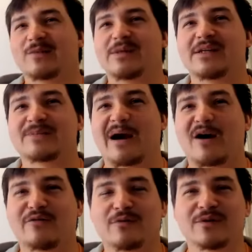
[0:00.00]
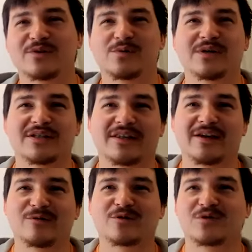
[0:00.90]
to be as powerful as it was on
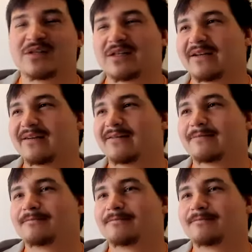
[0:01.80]
that retreat? And